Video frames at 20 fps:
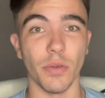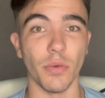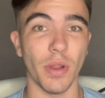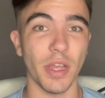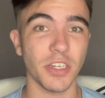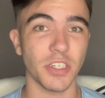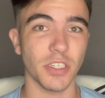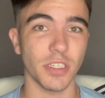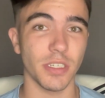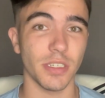
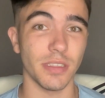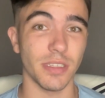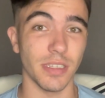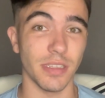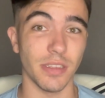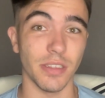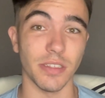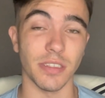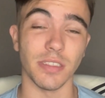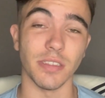Russia
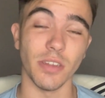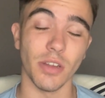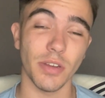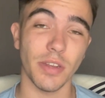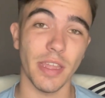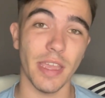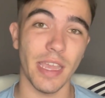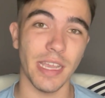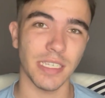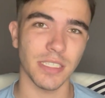that does
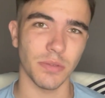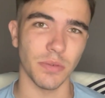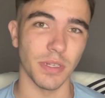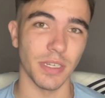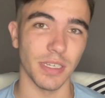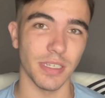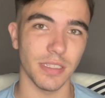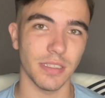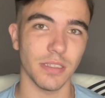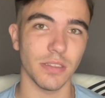not
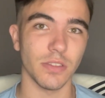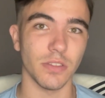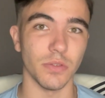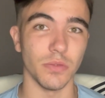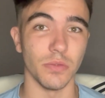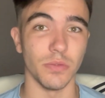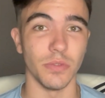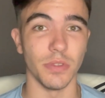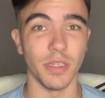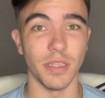extradite
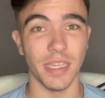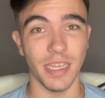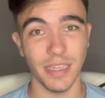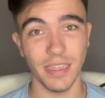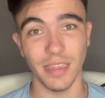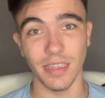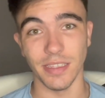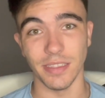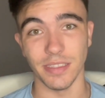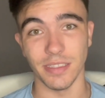to the
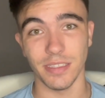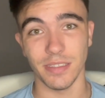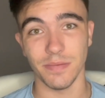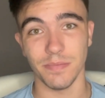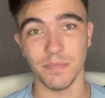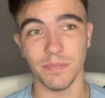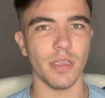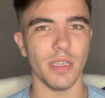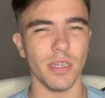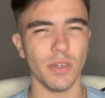Netherlands.
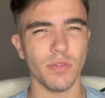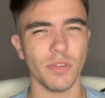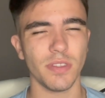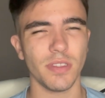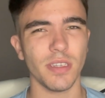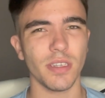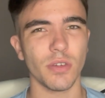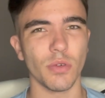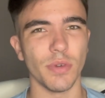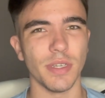
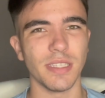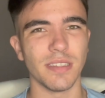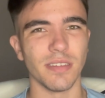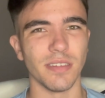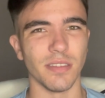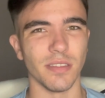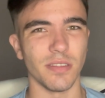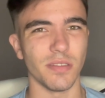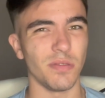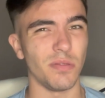Interesting
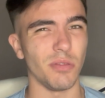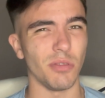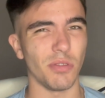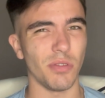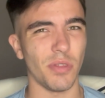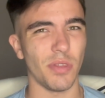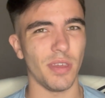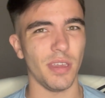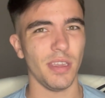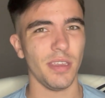coincidence, don't
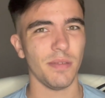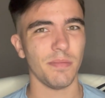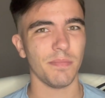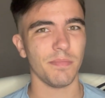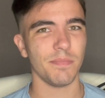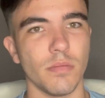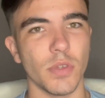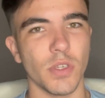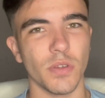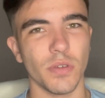you think?
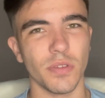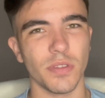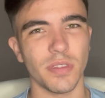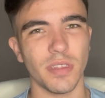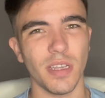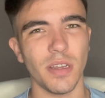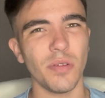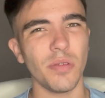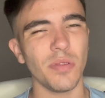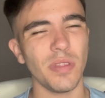Because
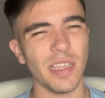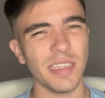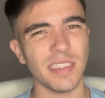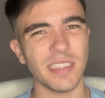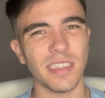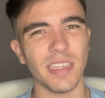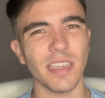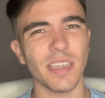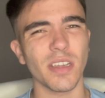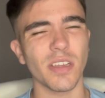now
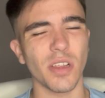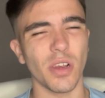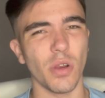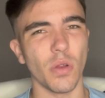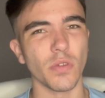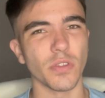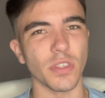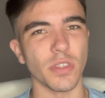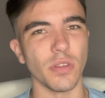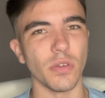let's take a
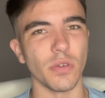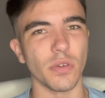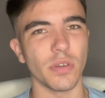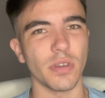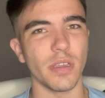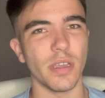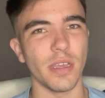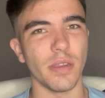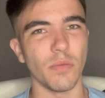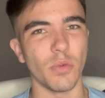closer
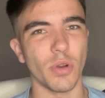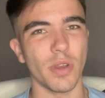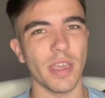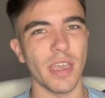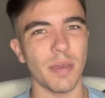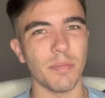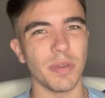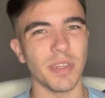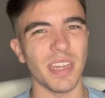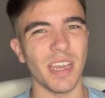look at what
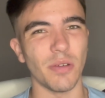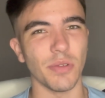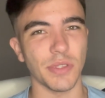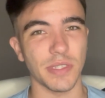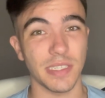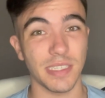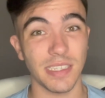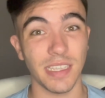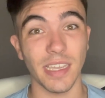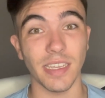happened
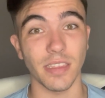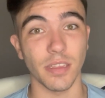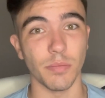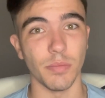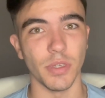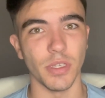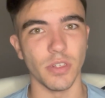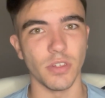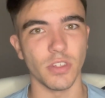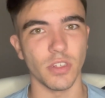outside the
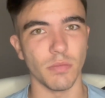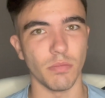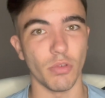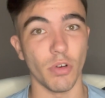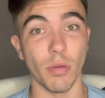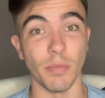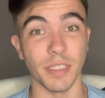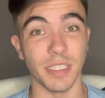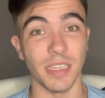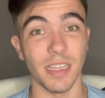pitch in
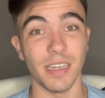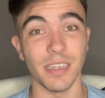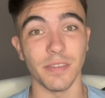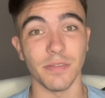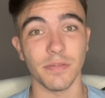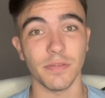Promes' life.